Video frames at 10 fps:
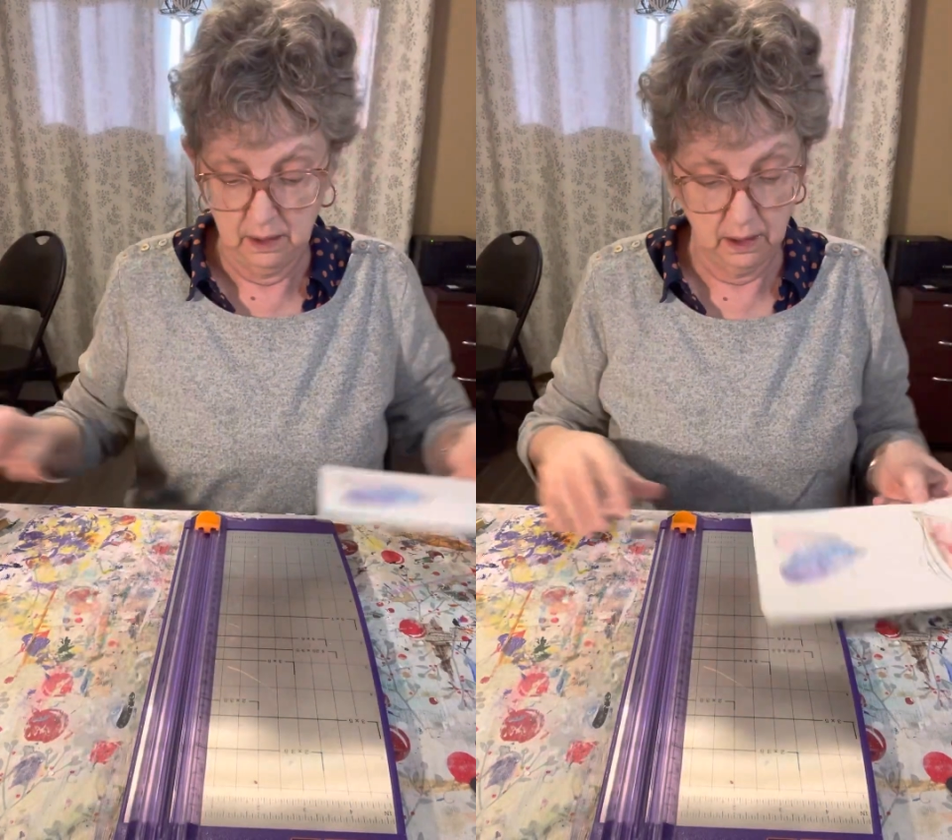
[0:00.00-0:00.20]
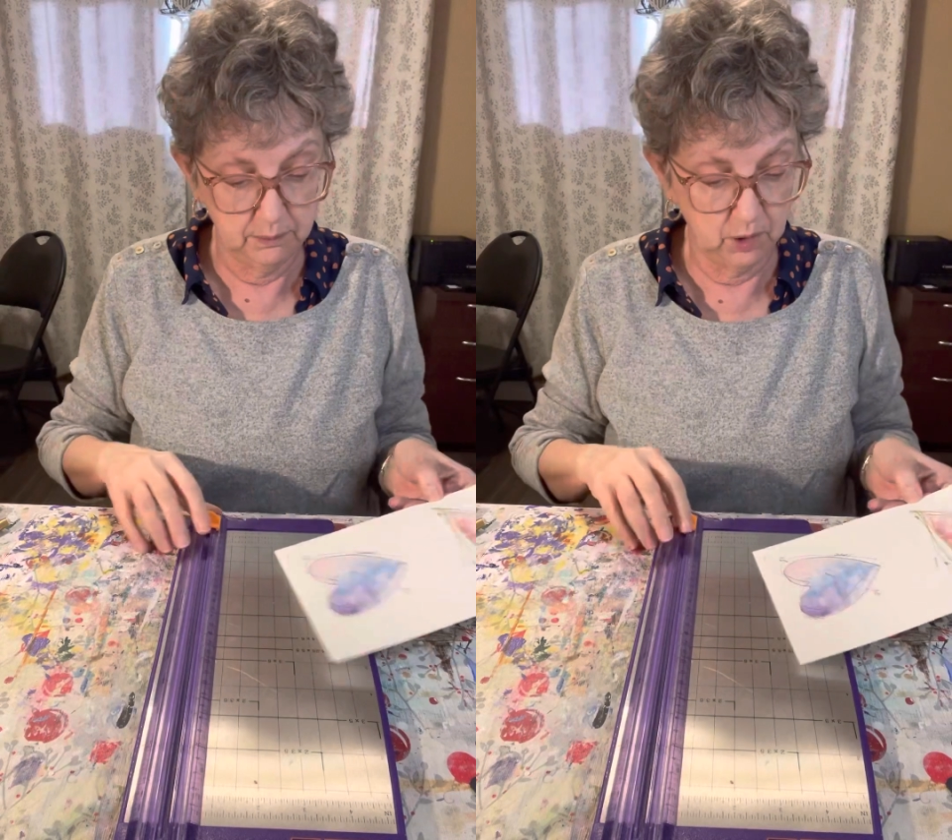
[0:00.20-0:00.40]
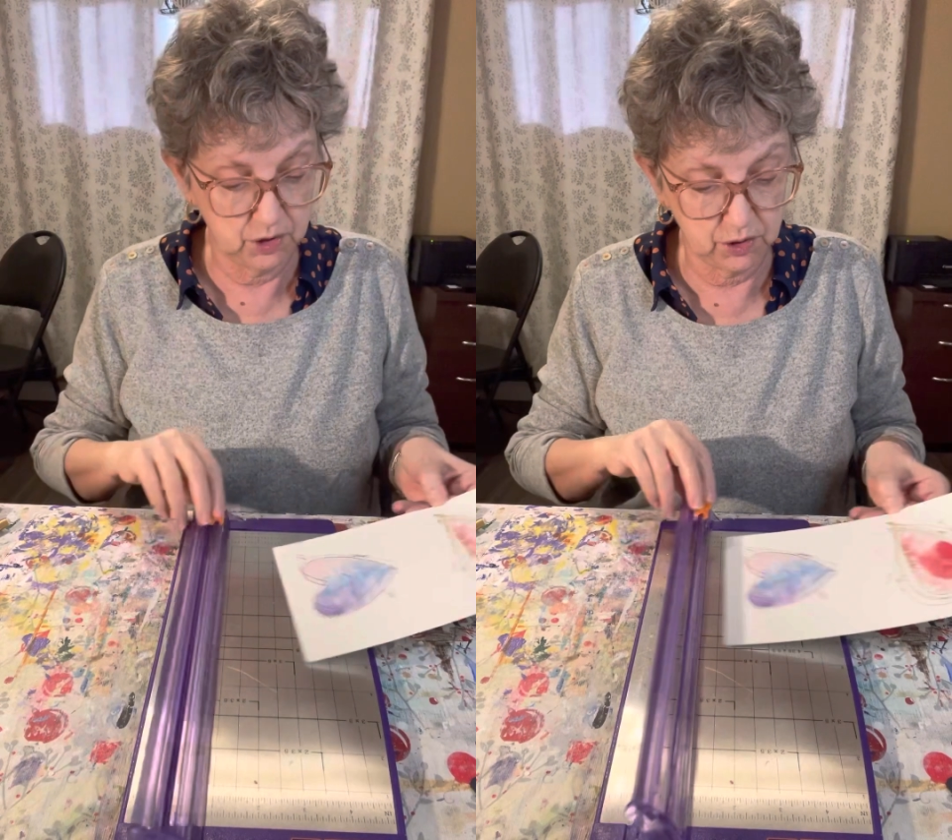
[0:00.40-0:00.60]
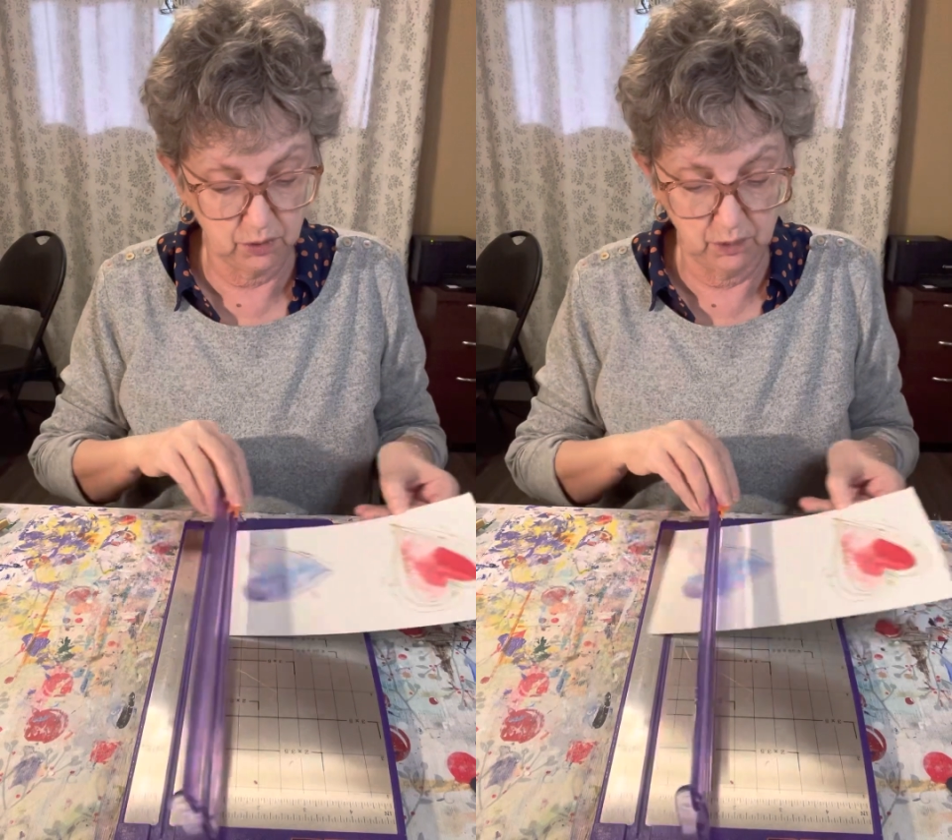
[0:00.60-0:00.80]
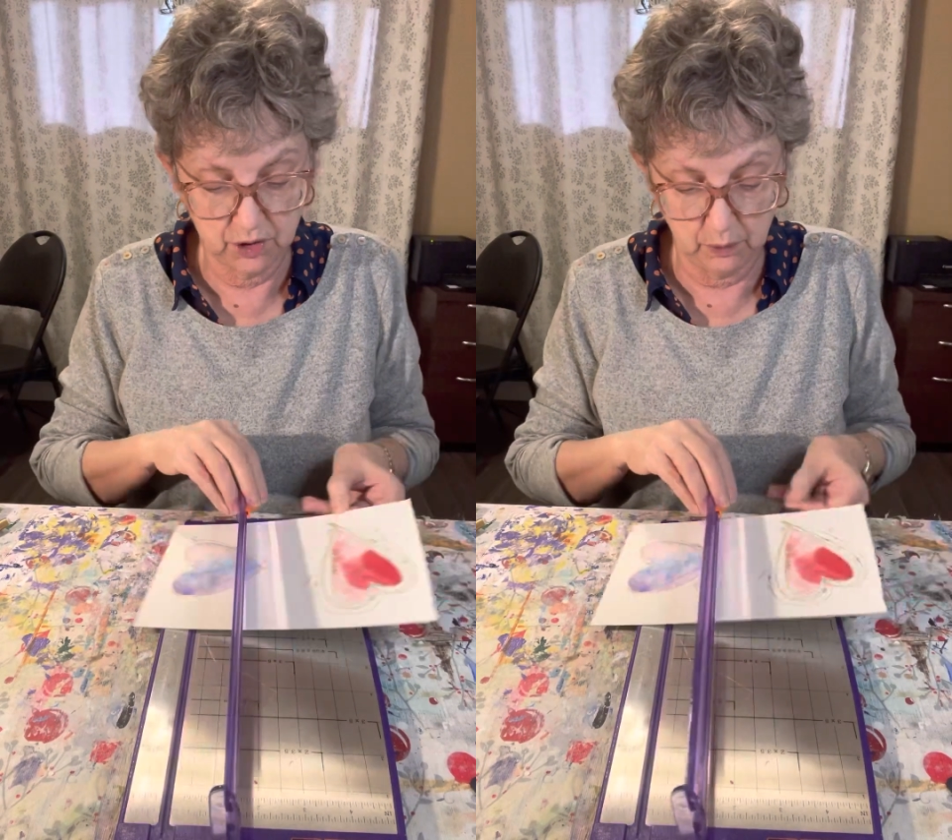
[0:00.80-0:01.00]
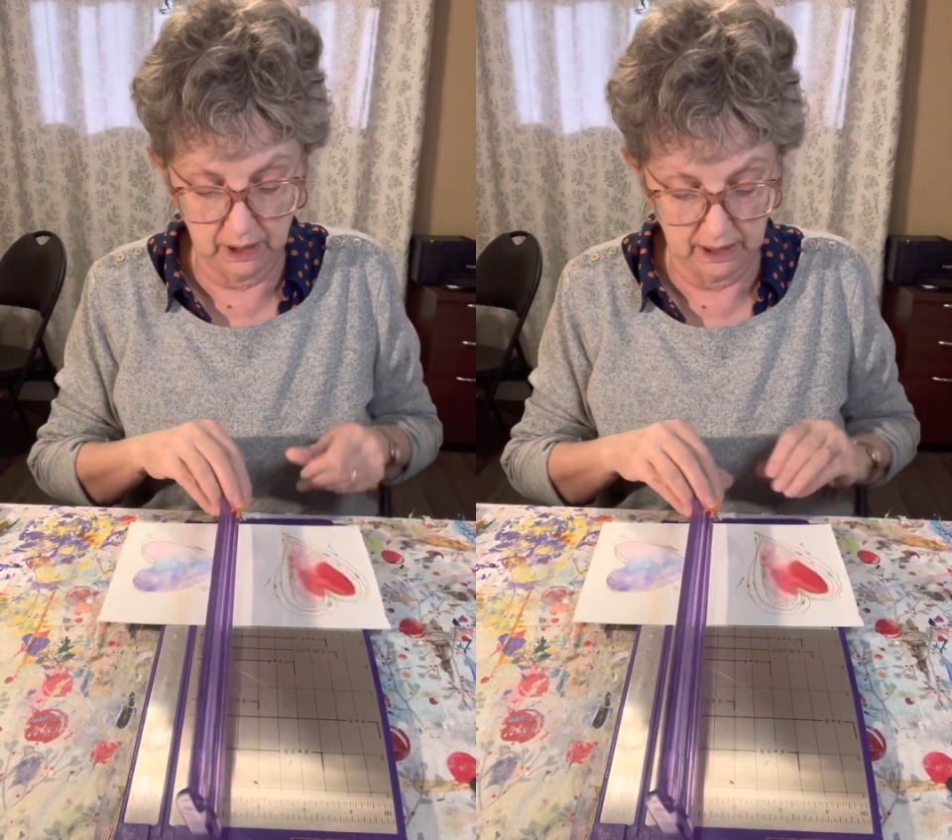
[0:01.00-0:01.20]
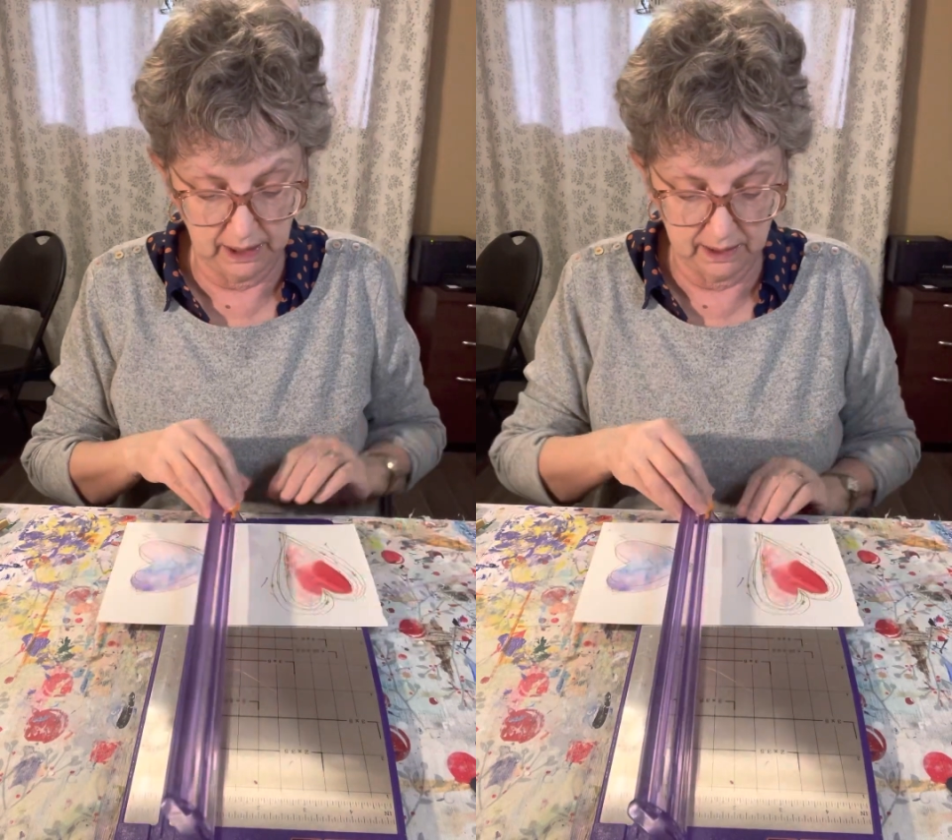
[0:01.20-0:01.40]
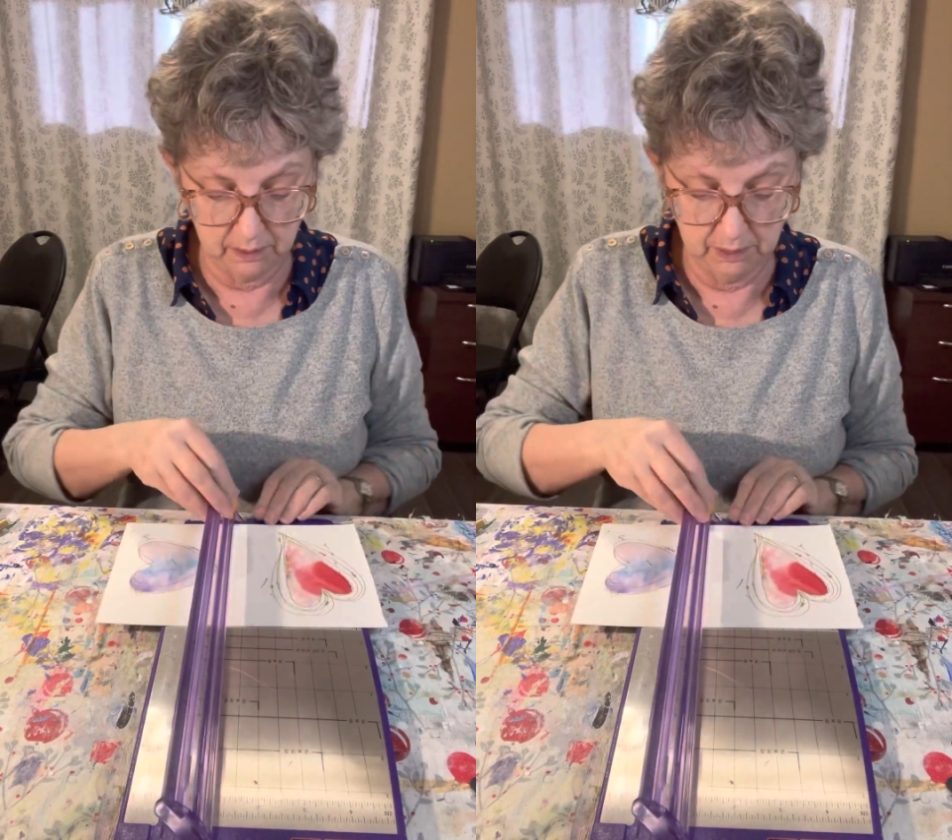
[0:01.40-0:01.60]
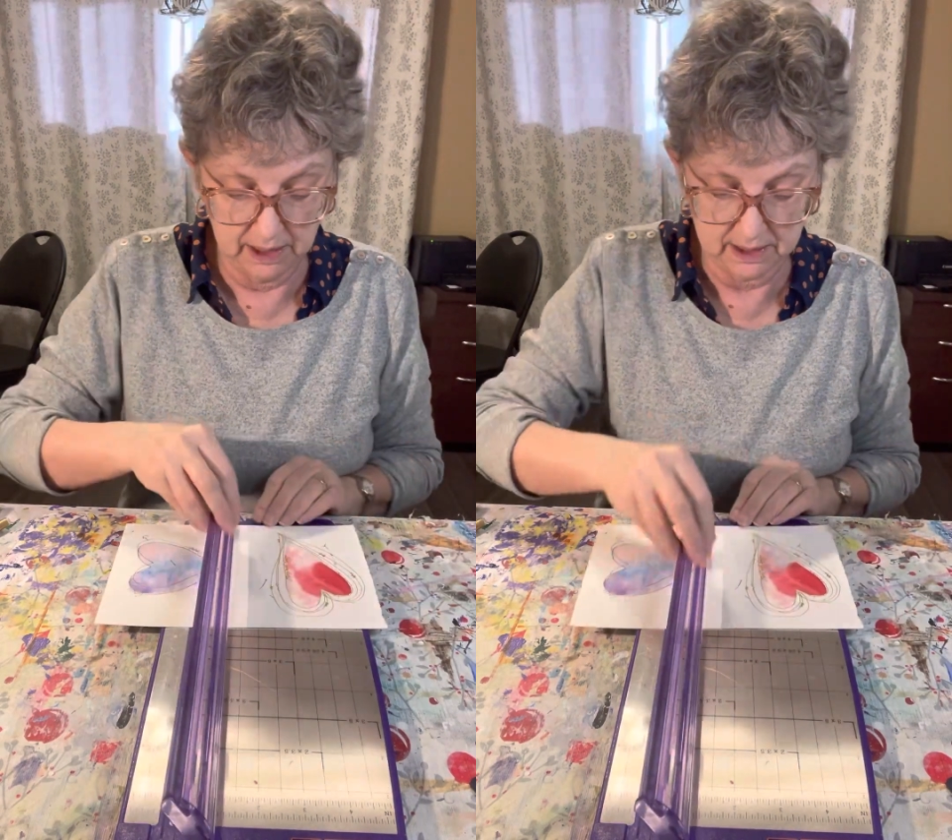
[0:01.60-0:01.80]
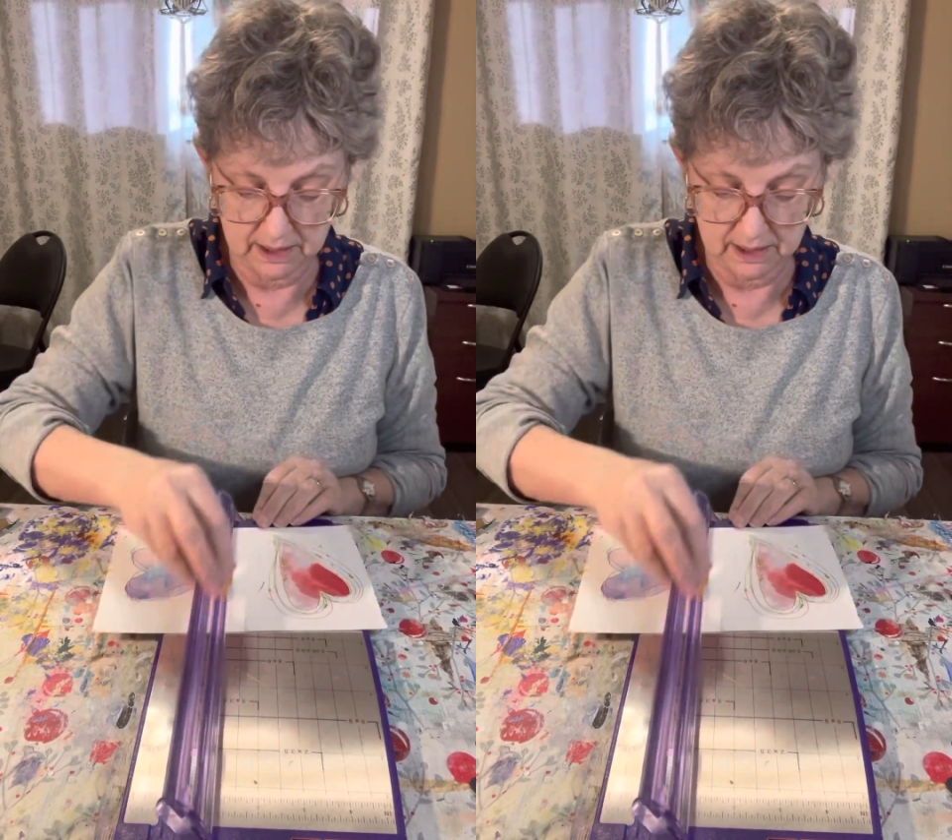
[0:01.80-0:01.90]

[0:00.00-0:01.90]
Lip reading: I'm not sure which one I like the best.